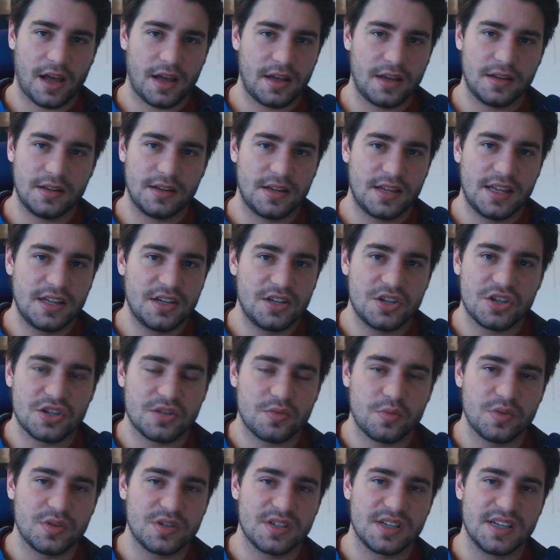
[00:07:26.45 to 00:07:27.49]
He just
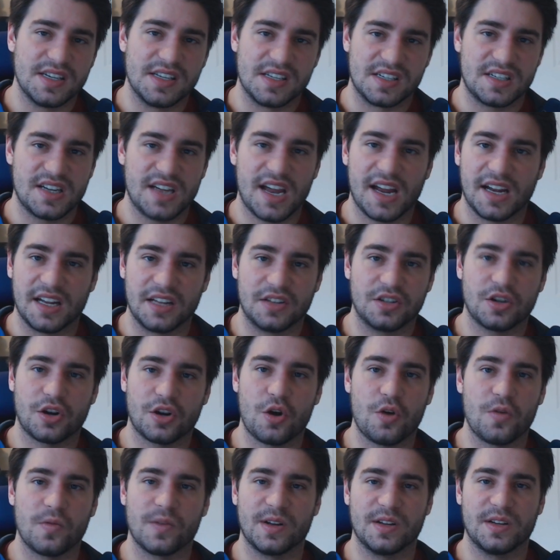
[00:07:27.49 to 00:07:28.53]
was insane. He took
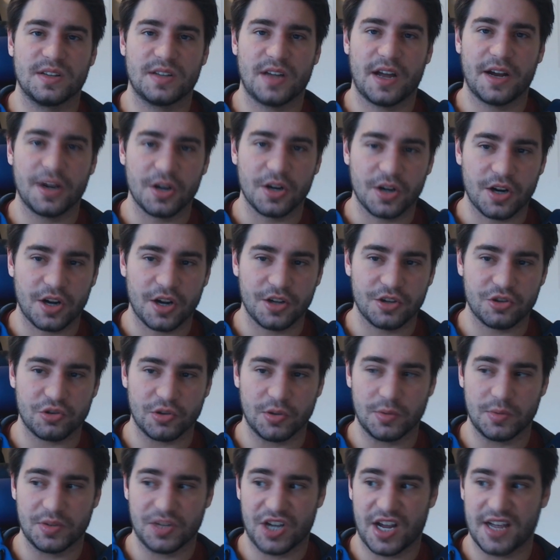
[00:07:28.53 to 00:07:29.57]
over an entire country,
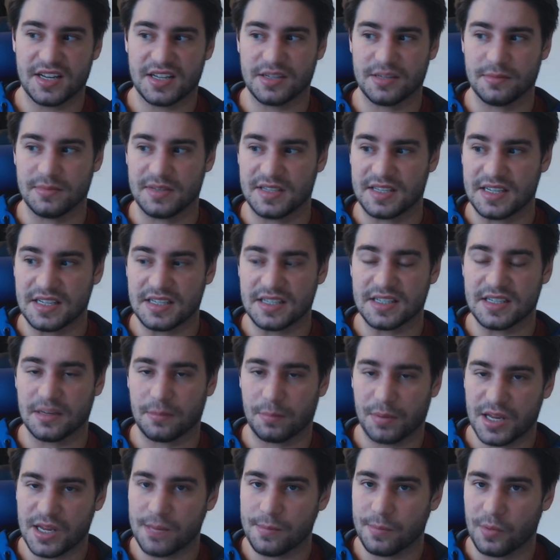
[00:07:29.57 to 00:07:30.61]
which had some decent
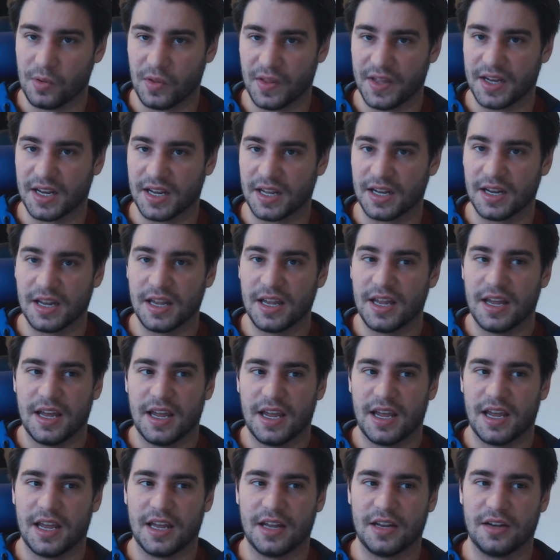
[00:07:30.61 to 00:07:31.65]
people in it.
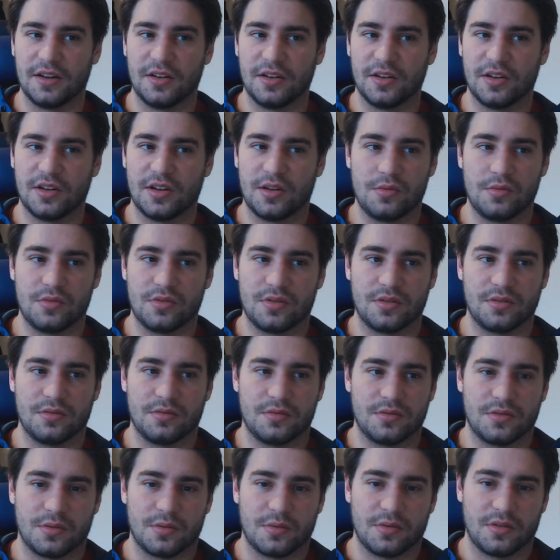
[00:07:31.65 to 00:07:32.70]
And
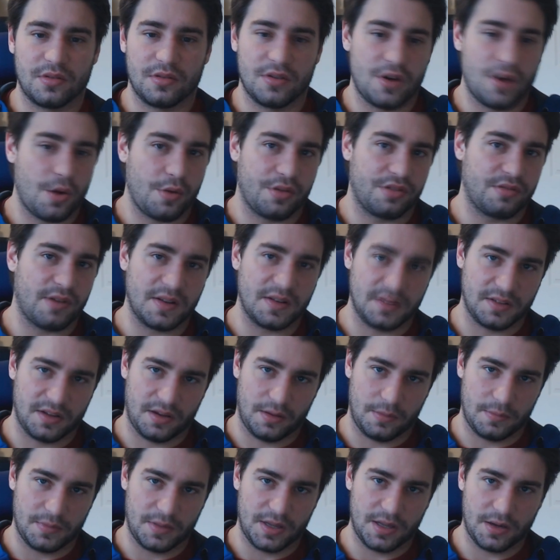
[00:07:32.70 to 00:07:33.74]
there was no threat to
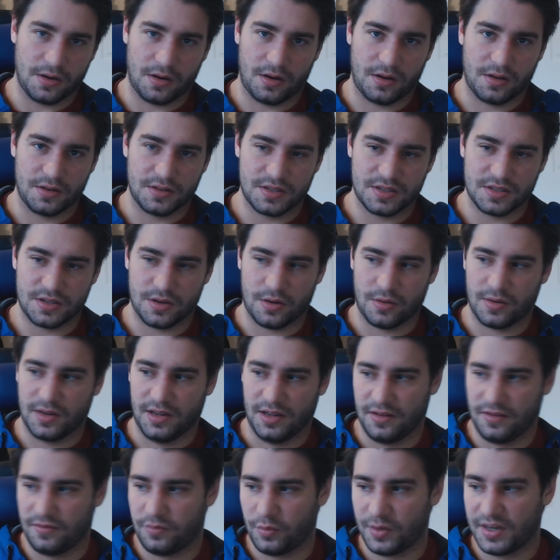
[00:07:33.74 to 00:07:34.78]
him at all. So
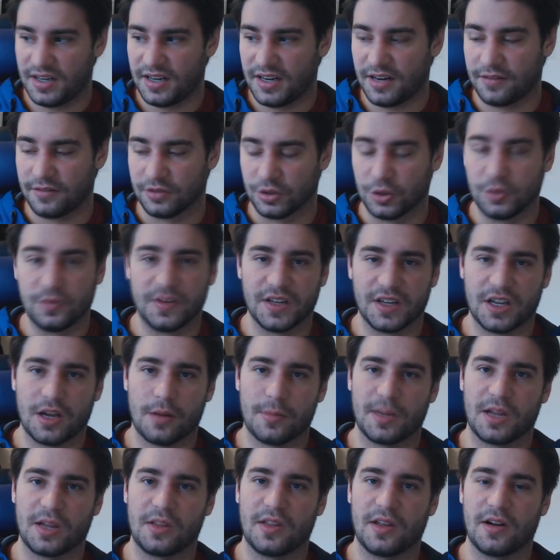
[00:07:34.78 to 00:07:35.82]
if we didn't have Luffy
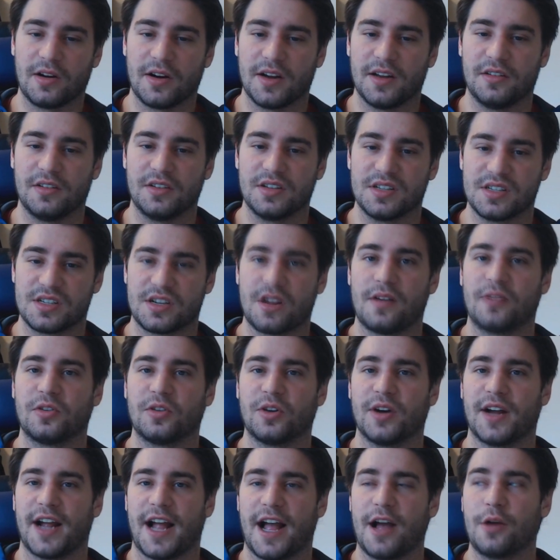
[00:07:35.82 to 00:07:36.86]
coming in there and
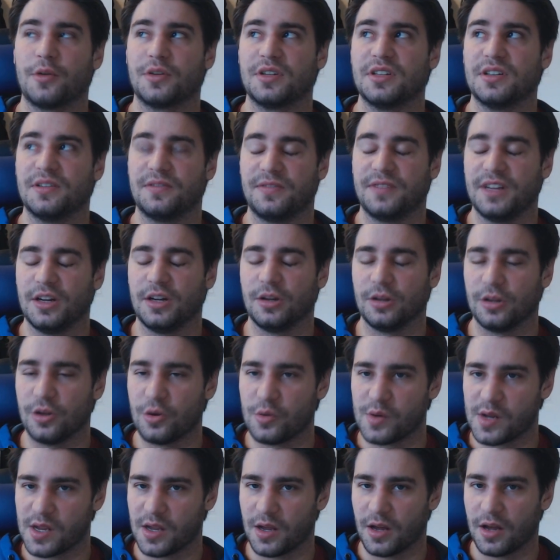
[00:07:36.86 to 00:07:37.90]
discovering how to defeat a
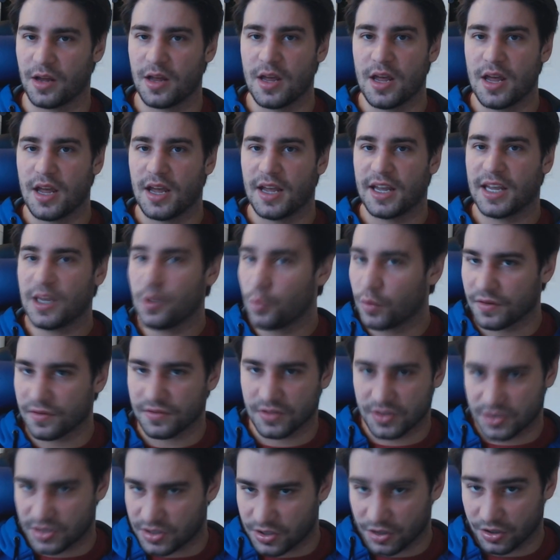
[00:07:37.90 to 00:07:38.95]
Logia, he would have
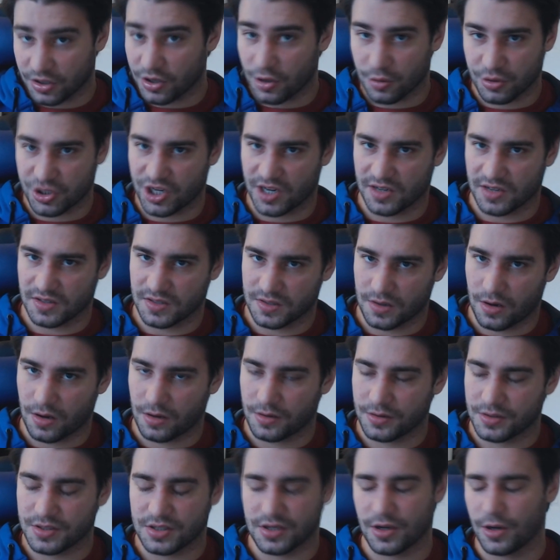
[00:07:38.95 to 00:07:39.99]
stood no chance at
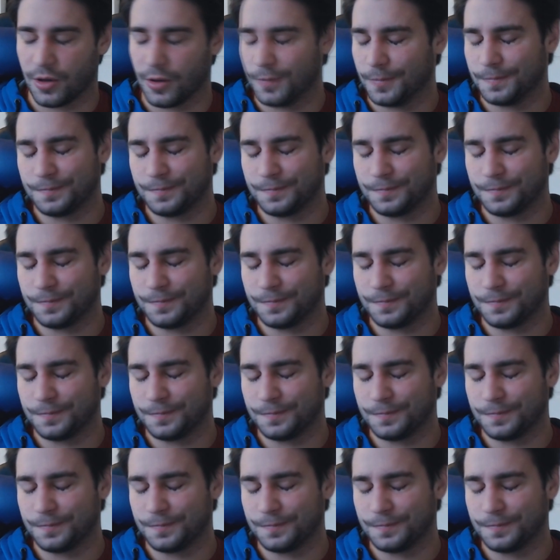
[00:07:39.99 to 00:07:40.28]
all. So,